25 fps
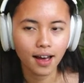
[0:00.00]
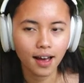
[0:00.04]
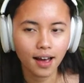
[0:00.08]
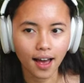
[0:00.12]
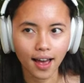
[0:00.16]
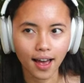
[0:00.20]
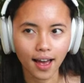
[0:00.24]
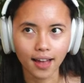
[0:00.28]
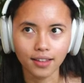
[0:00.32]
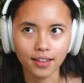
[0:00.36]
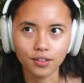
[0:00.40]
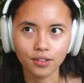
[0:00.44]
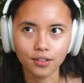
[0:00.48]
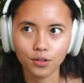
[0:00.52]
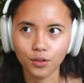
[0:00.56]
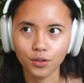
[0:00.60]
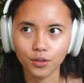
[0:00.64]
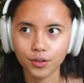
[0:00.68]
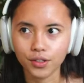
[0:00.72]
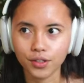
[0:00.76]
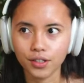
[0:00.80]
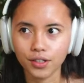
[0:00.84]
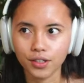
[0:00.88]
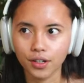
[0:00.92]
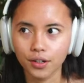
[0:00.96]
And
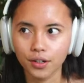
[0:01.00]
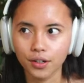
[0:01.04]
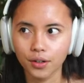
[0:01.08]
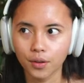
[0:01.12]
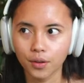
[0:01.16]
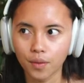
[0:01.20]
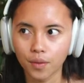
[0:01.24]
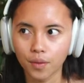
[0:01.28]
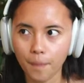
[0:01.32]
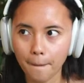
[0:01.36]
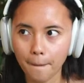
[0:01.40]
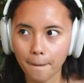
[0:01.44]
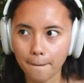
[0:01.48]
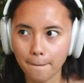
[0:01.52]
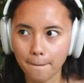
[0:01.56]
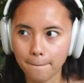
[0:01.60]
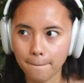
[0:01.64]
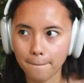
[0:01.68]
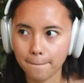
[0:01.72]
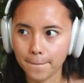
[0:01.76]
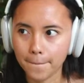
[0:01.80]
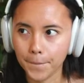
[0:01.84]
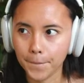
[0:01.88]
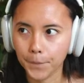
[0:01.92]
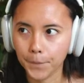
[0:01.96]
also,
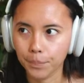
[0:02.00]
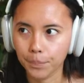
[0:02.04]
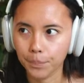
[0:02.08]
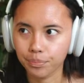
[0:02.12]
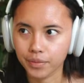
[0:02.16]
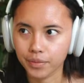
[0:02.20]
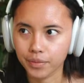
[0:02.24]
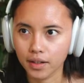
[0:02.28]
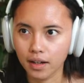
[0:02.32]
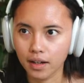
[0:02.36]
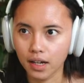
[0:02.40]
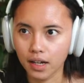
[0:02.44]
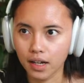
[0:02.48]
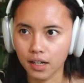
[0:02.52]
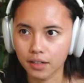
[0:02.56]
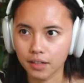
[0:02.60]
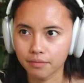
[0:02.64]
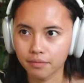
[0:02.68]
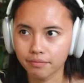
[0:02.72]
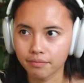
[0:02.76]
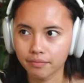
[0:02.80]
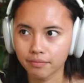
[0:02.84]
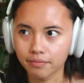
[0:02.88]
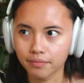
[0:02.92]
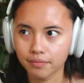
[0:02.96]

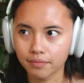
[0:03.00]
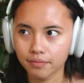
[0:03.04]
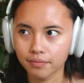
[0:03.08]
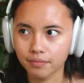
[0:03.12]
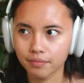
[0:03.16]
I